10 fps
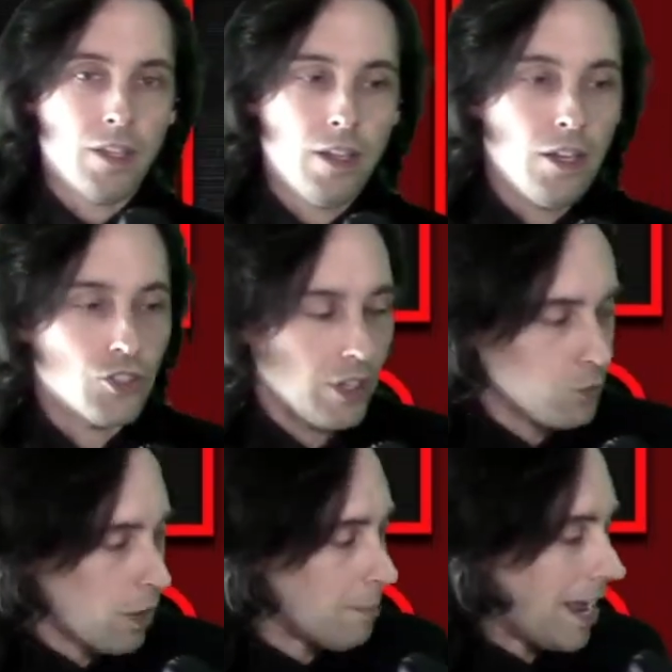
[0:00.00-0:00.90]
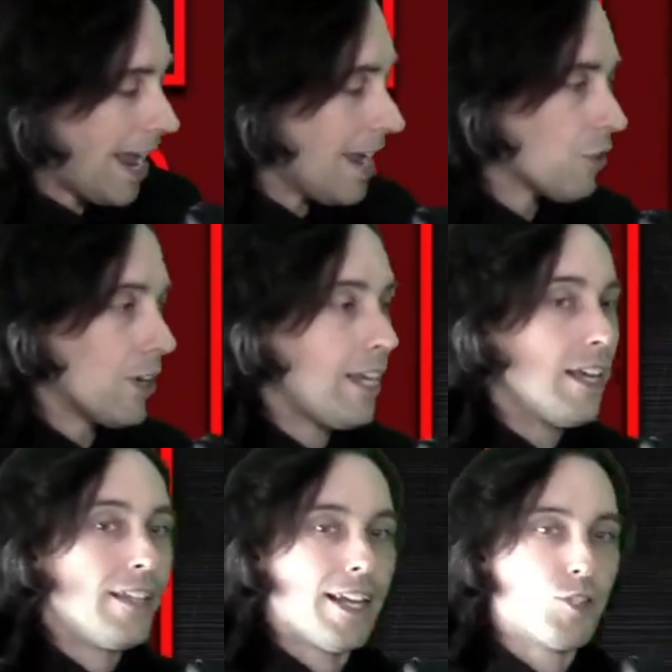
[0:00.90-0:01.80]
So that's why I'm angry.
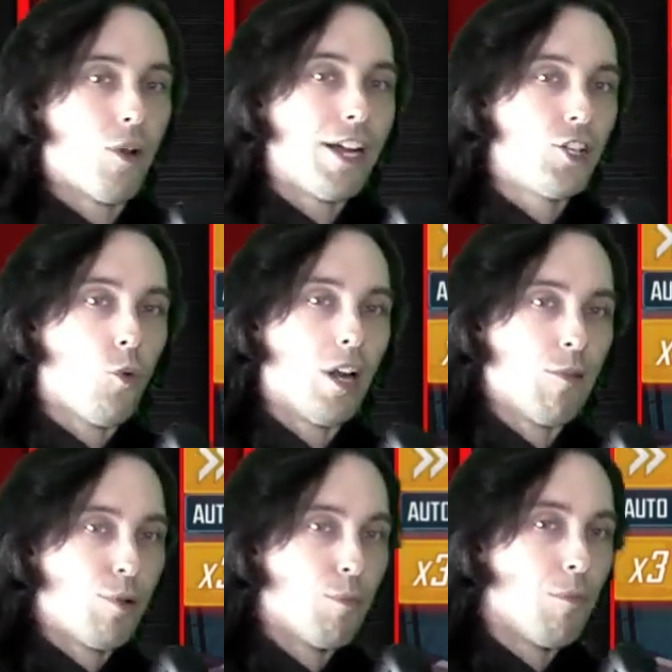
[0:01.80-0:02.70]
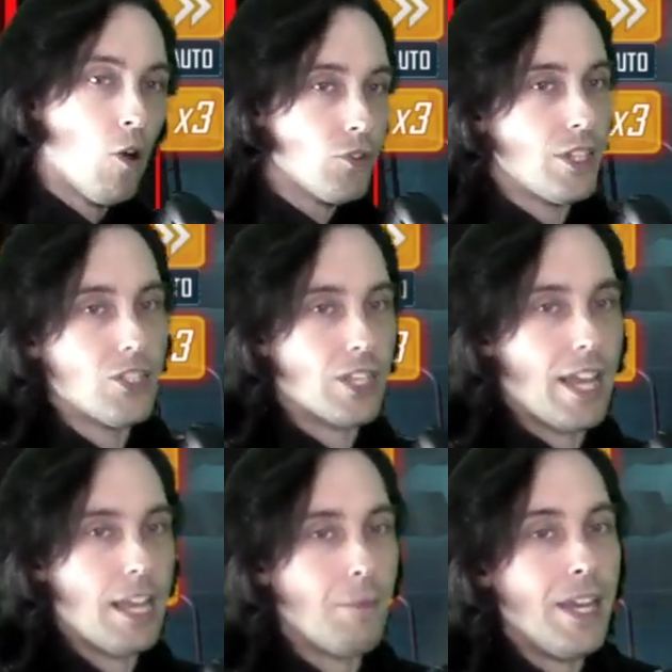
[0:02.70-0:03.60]
That's why I don't want to promote this
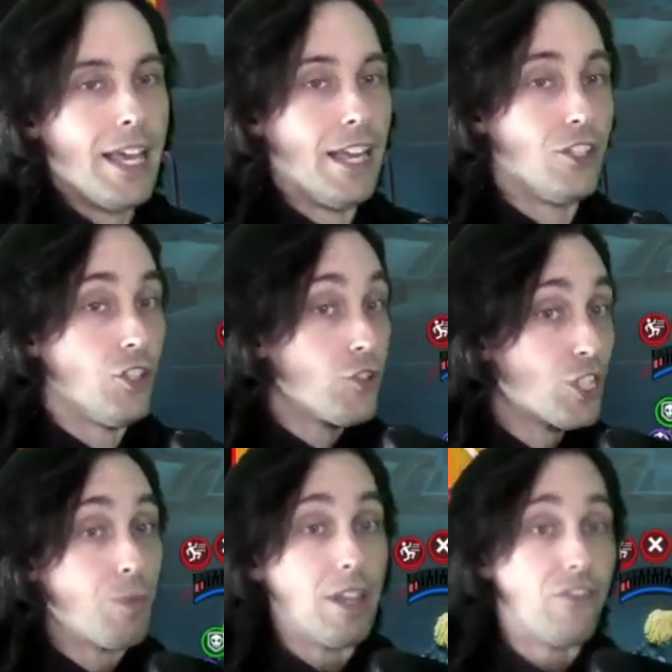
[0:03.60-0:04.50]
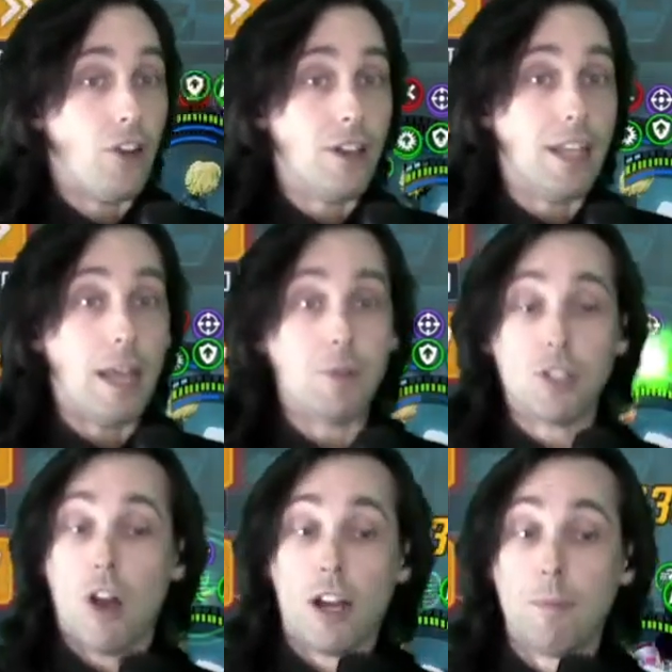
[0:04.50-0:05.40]
game. It used to be a fun game to
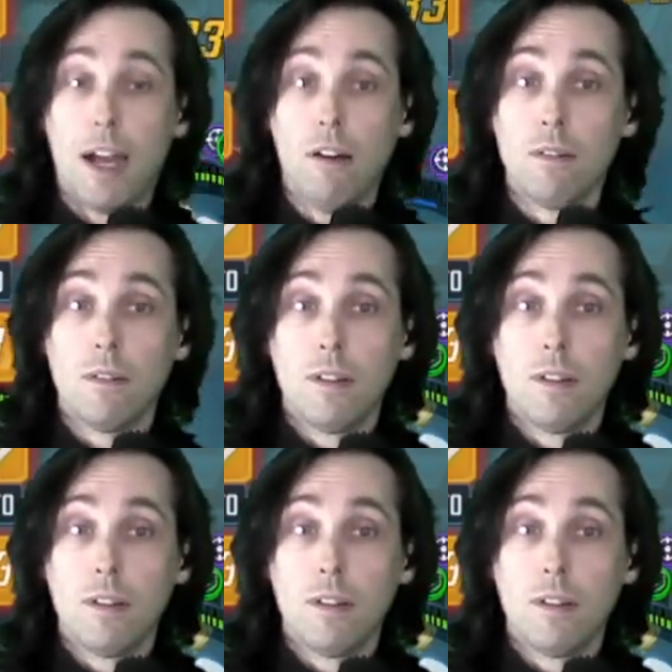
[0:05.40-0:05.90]
talk about.